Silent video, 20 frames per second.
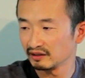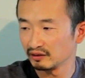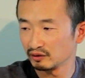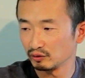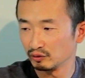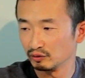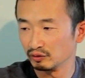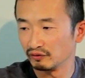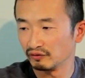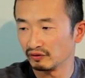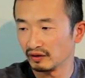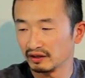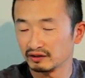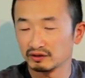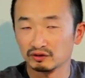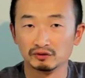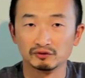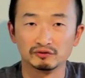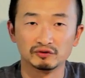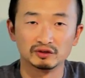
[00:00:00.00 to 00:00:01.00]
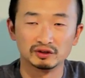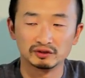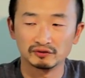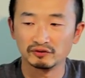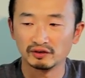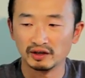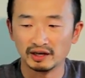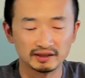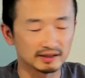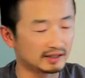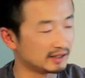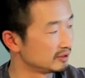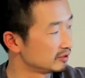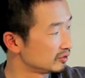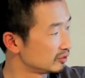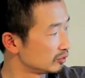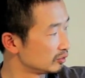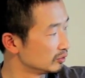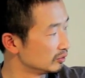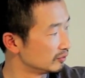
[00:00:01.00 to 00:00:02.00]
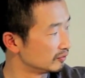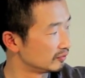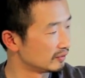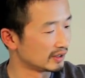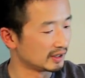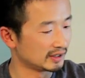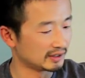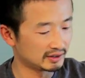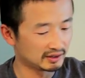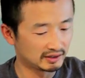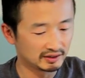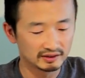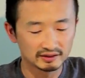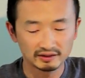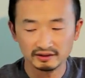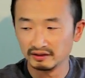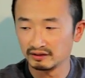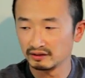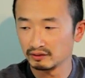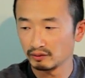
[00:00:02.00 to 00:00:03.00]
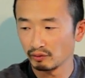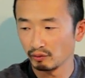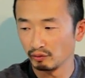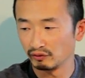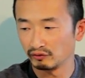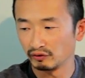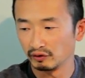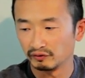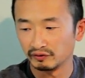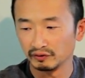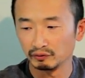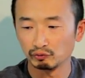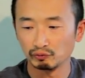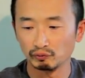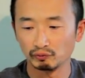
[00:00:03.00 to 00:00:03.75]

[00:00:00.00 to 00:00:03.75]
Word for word: to the fly. So from the fly line to the fly, it's three or four feet.